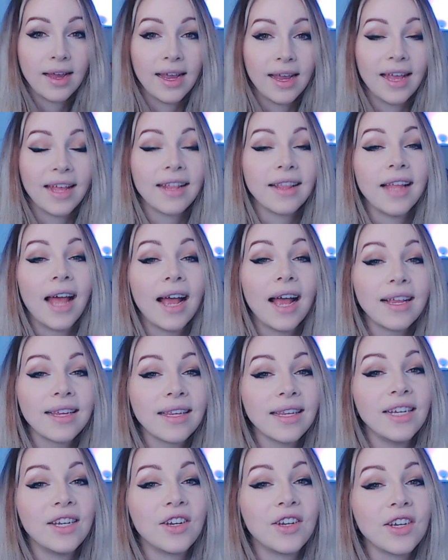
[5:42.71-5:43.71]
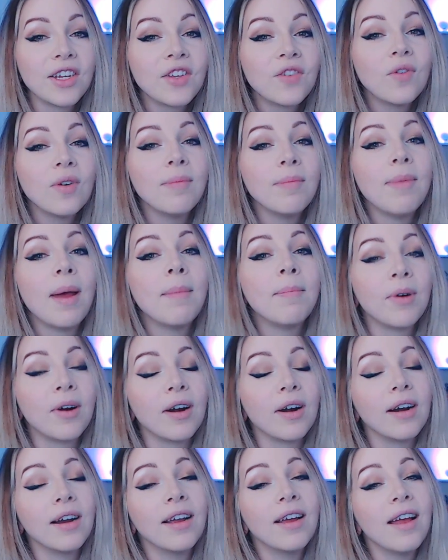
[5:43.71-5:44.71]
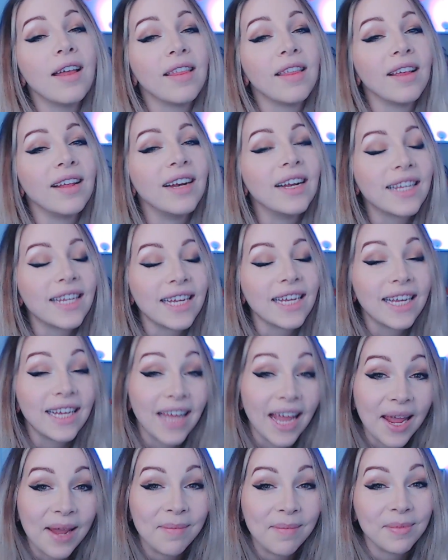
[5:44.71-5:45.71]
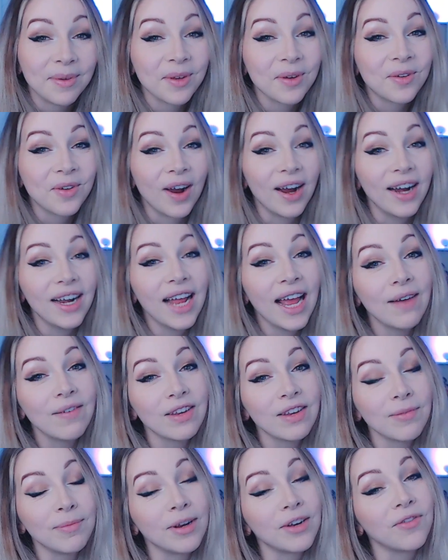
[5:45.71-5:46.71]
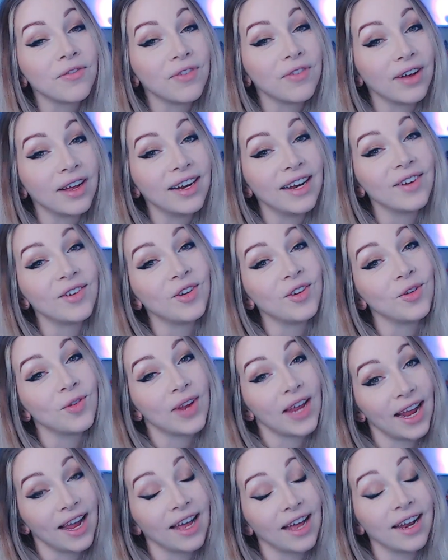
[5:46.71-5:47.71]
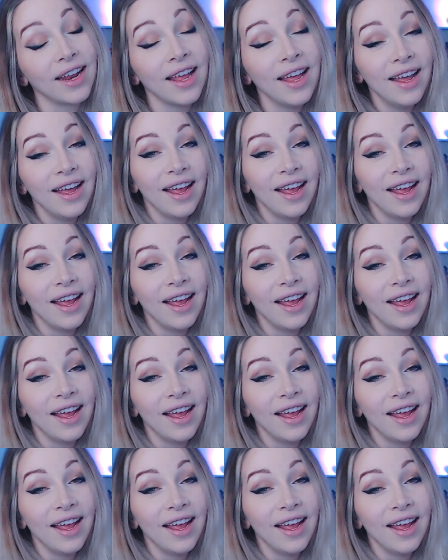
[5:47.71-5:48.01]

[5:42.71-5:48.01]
And lastly, just remember that it's a game, so try to have as much fun as you can.